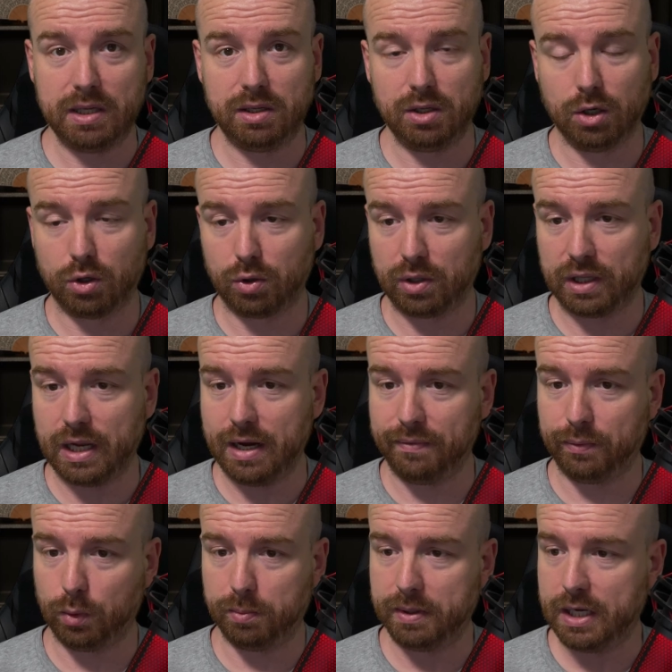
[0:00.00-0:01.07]
your
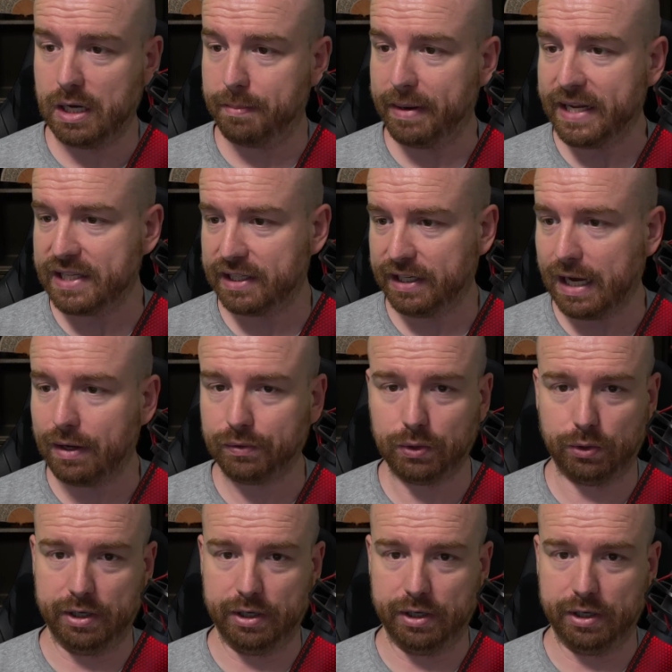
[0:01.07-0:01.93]
life will be amazing after